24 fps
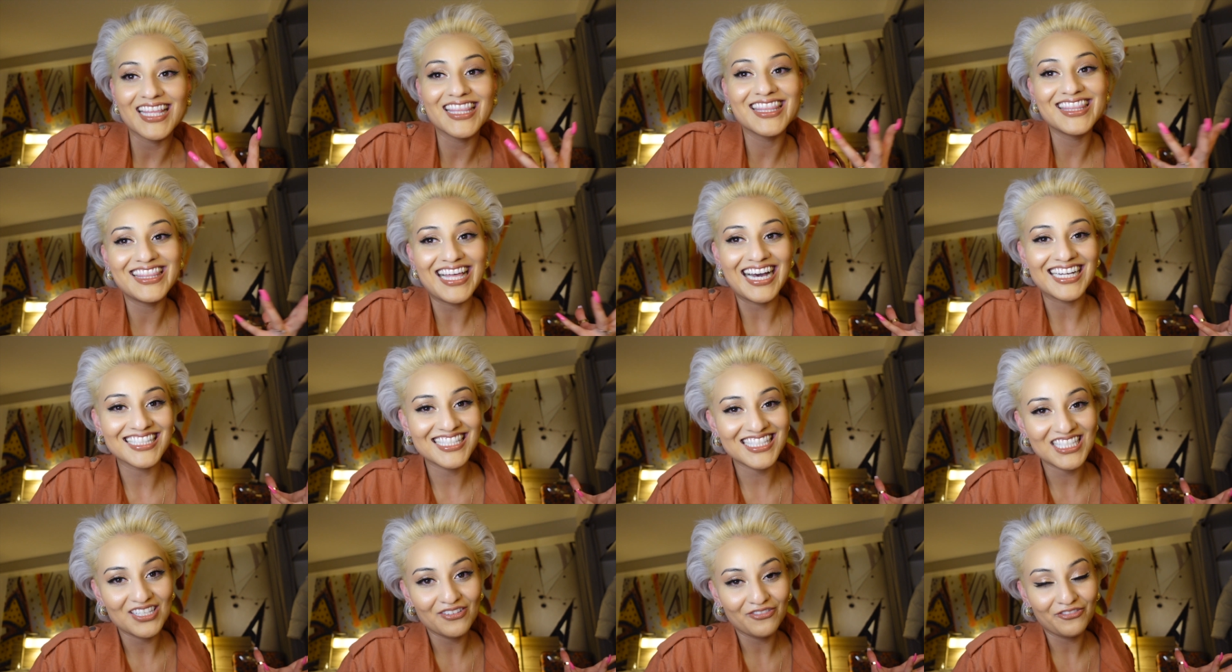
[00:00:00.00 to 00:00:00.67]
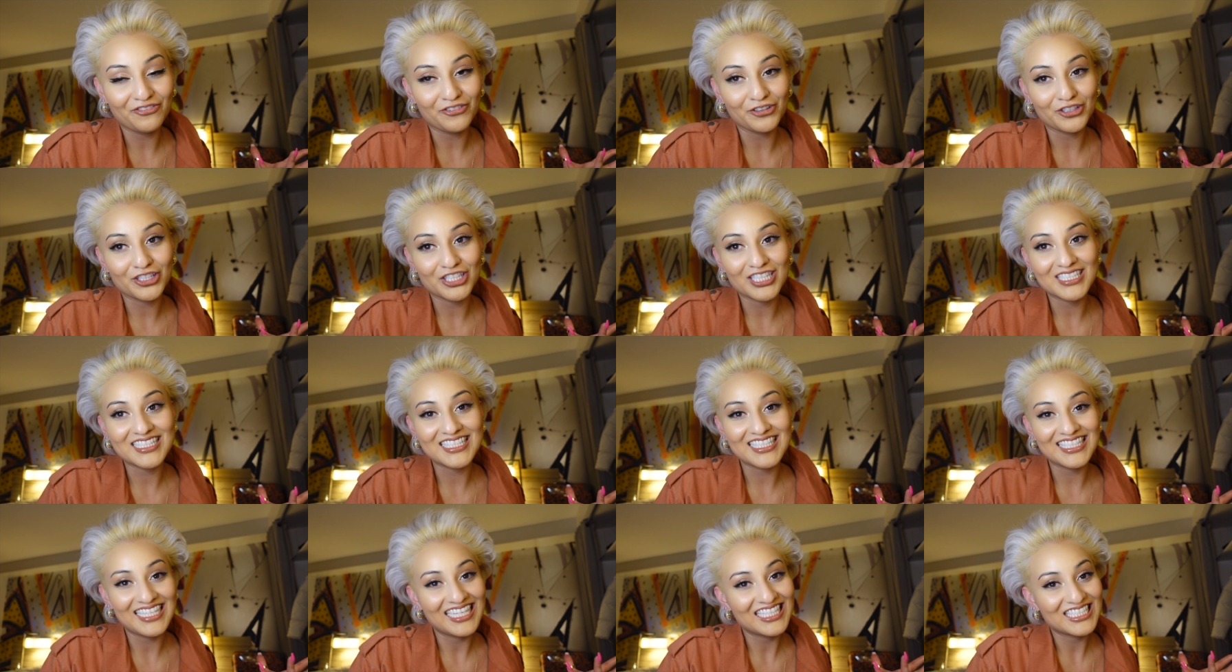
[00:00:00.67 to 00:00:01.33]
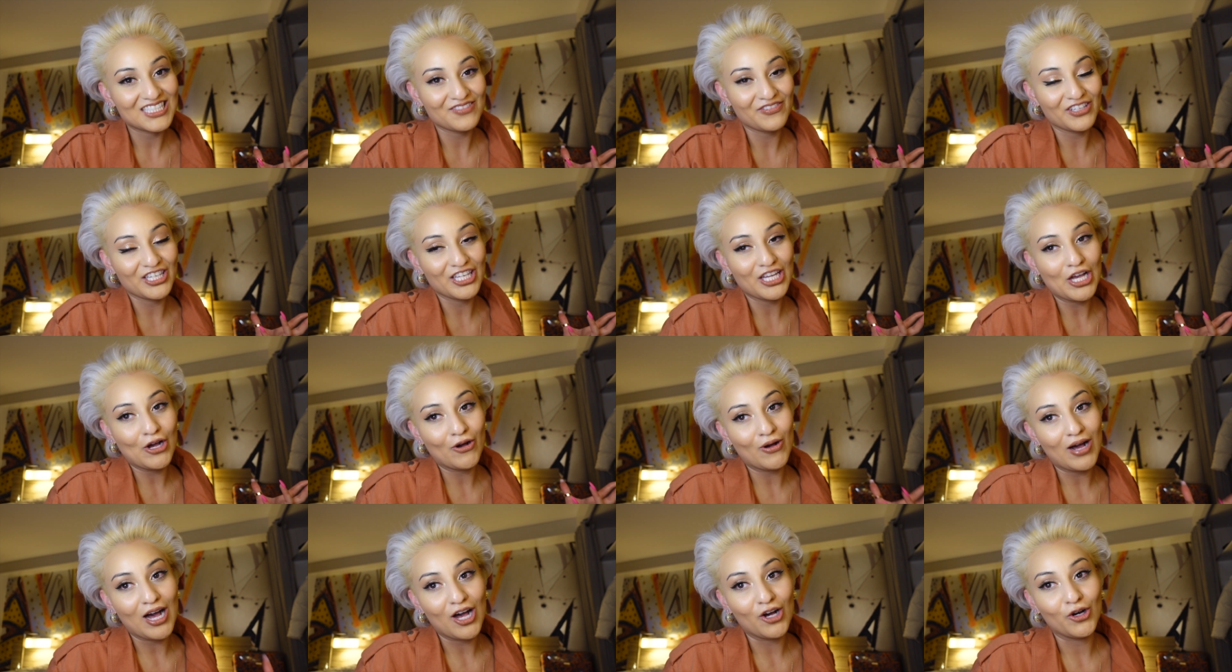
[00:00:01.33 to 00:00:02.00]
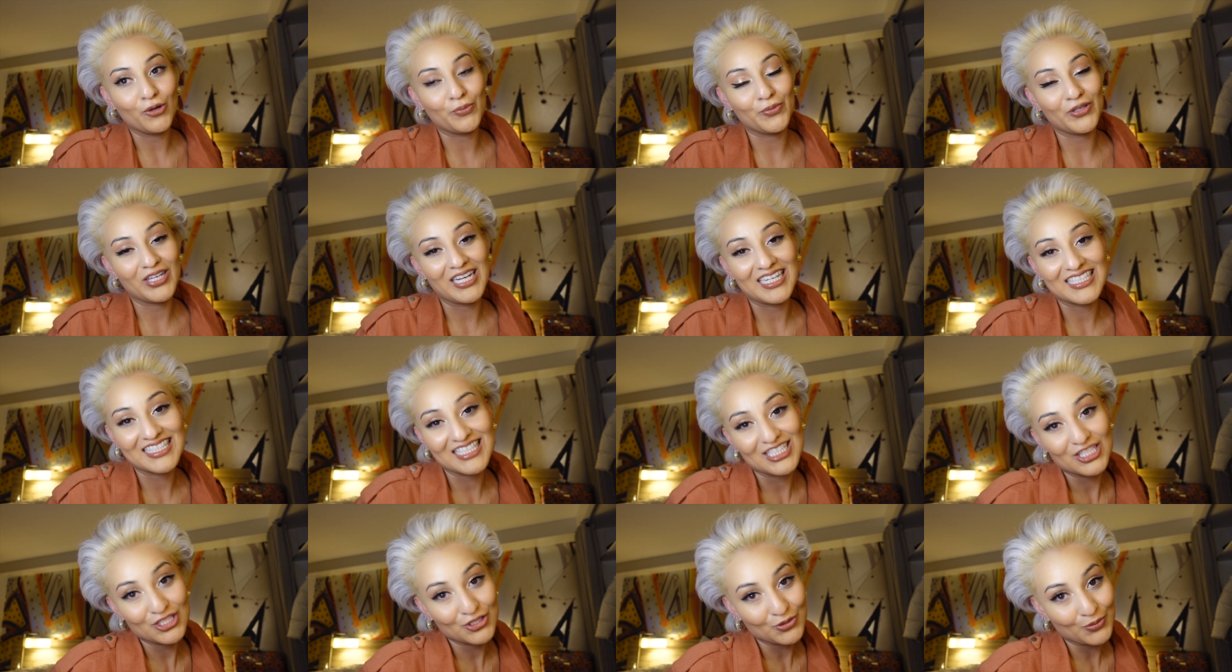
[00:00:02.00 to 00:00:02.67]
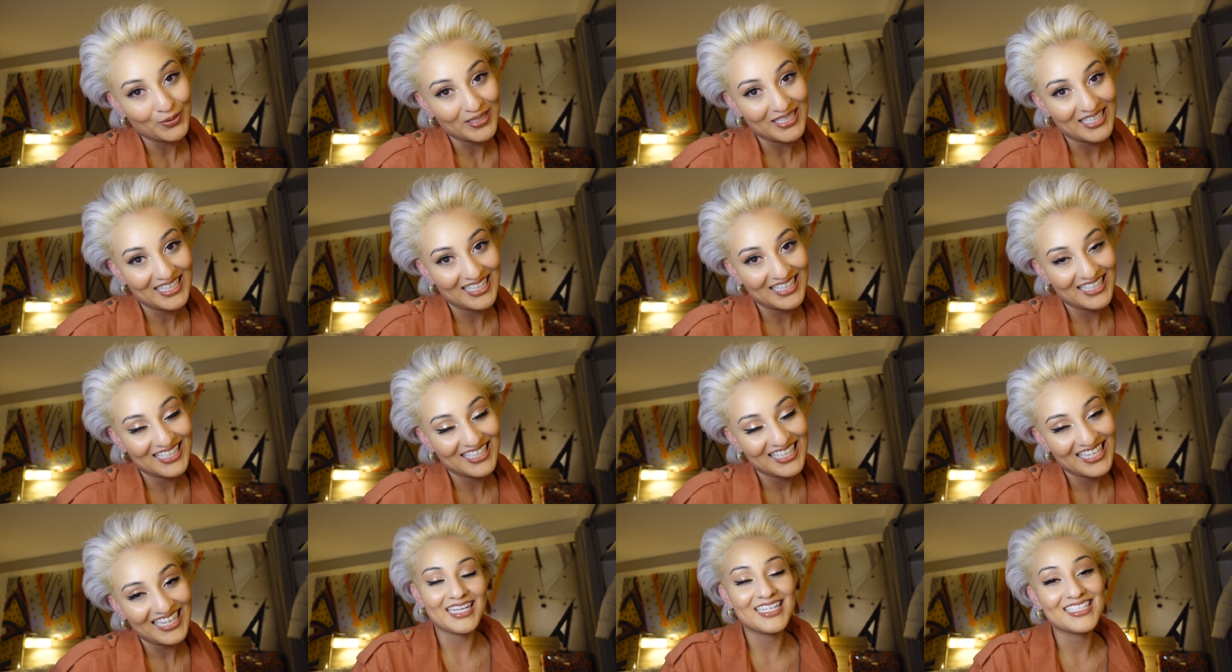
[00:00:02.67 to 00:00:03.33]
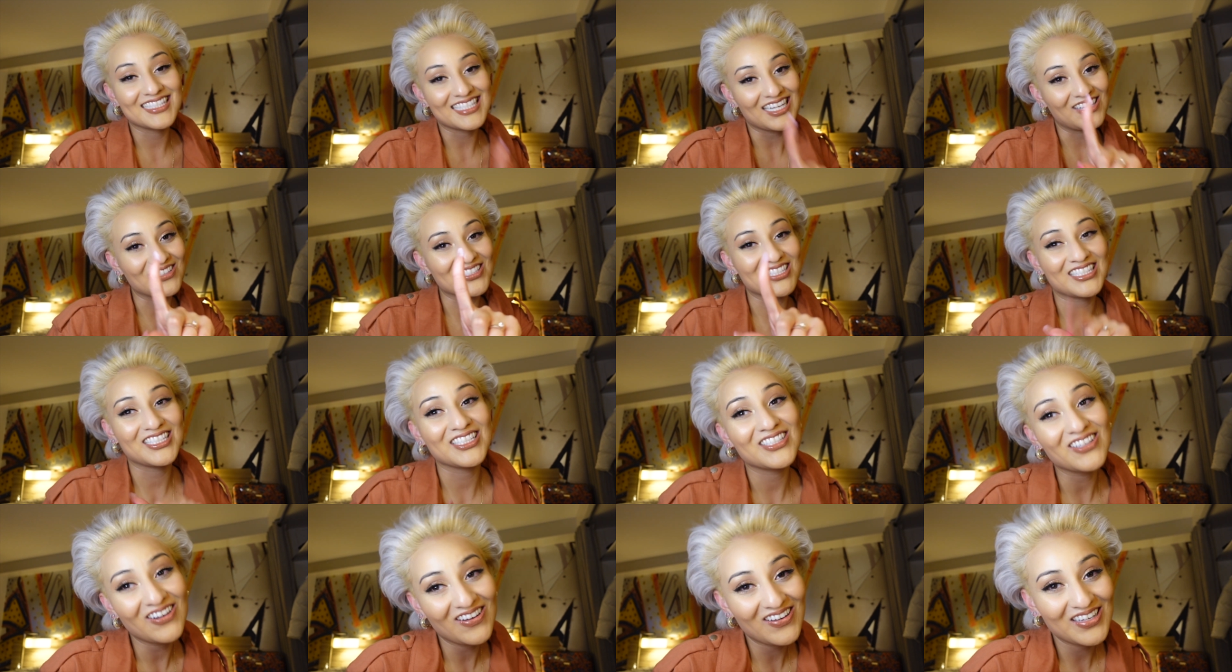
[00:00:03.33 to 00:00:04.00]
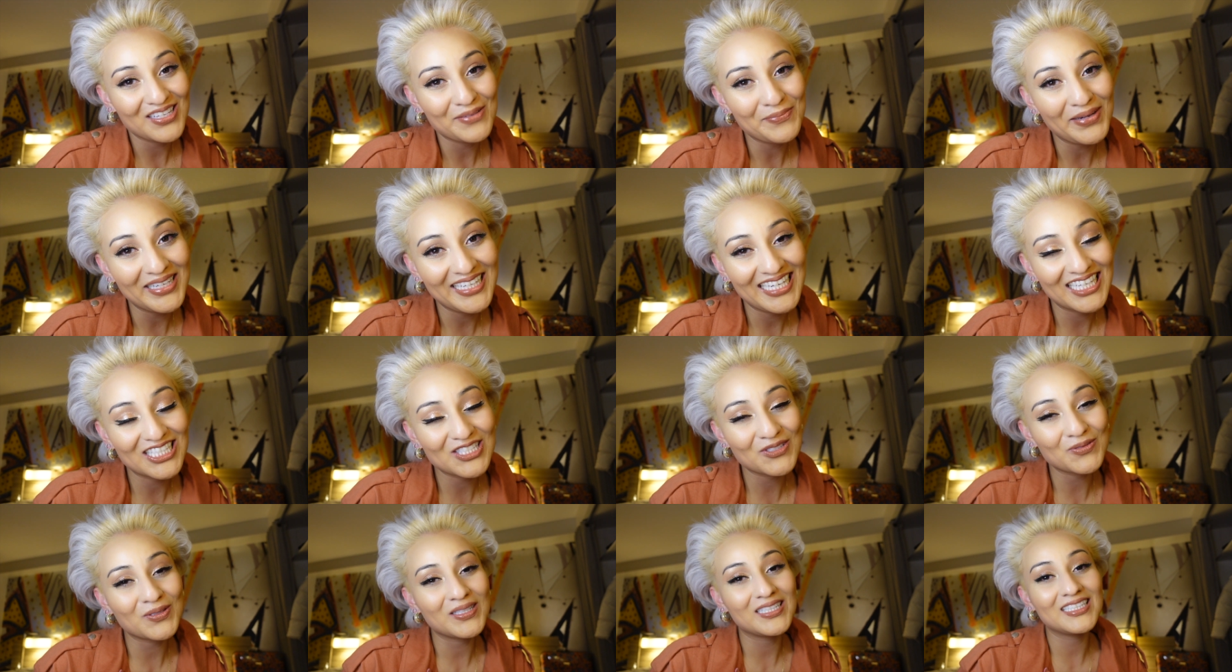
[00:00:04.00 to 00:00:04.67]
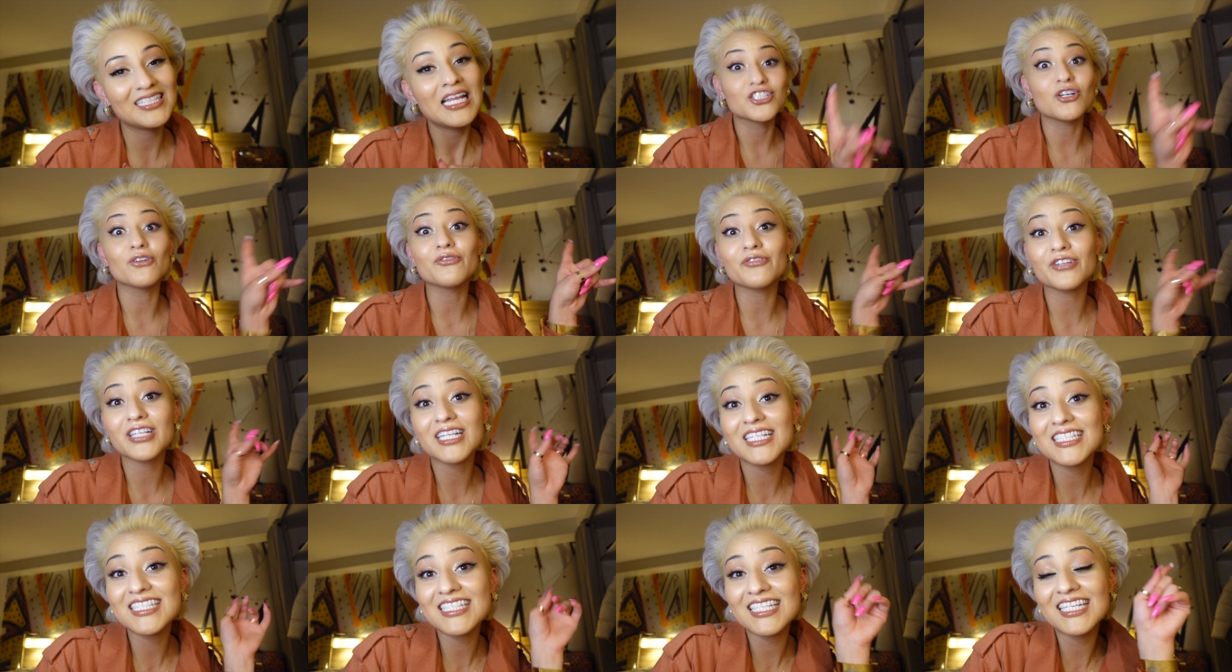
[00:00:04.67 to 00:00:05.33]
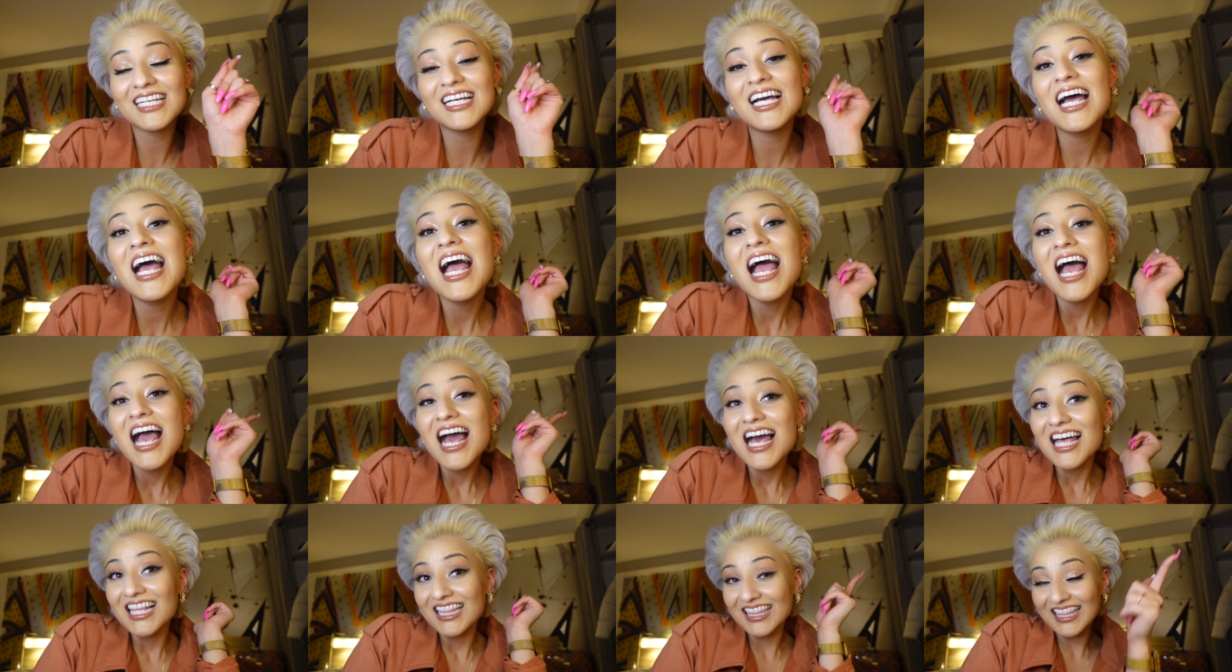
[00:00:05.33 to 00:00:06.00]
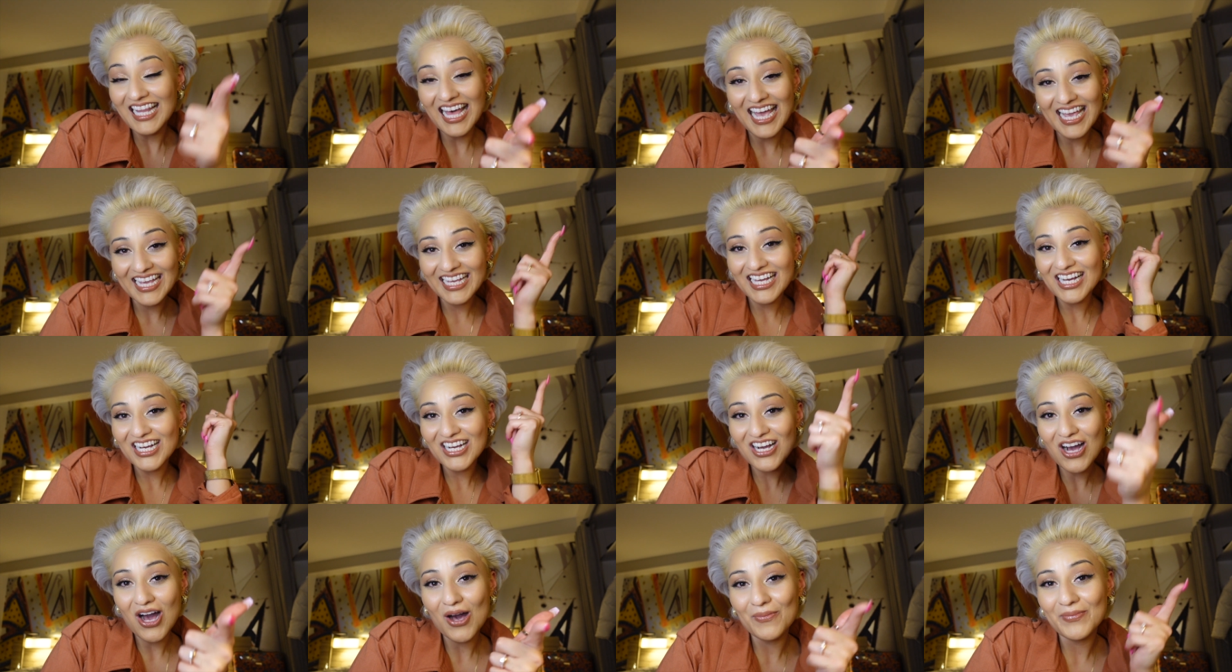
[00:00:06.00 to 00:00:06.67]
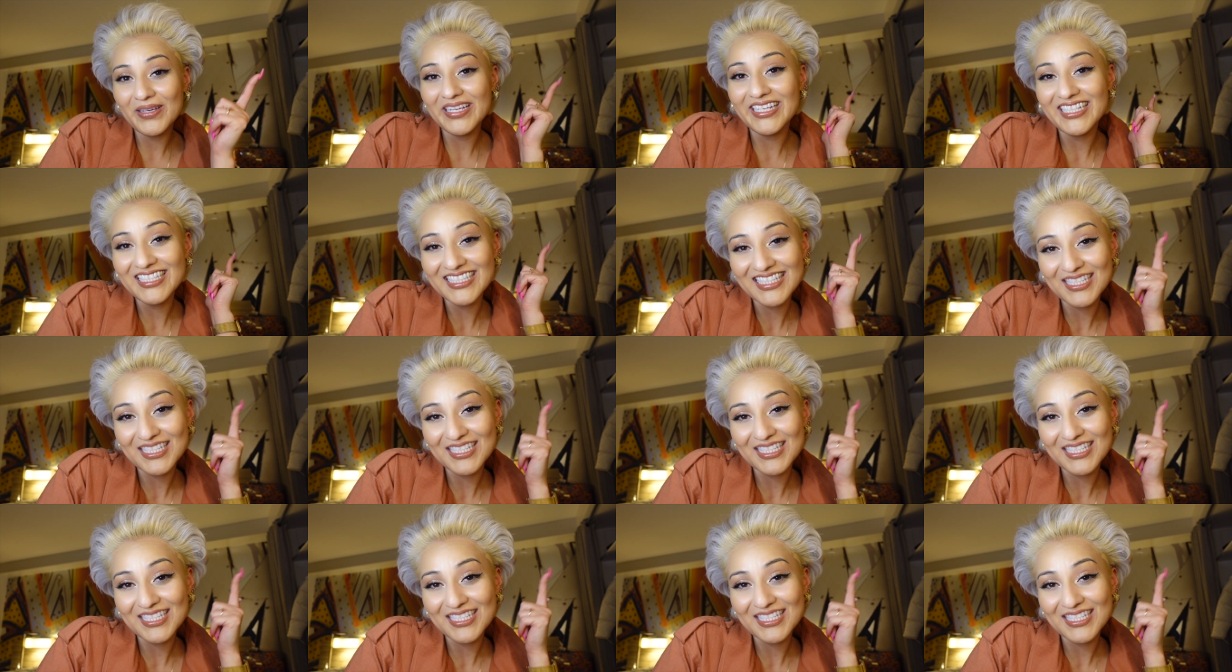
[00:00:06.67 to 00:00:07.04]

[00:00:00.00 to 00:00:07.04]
That's it for today's video. I hope you guys enjoyed it, and I'll see y'all in my next one. Don't forget to like, comment, and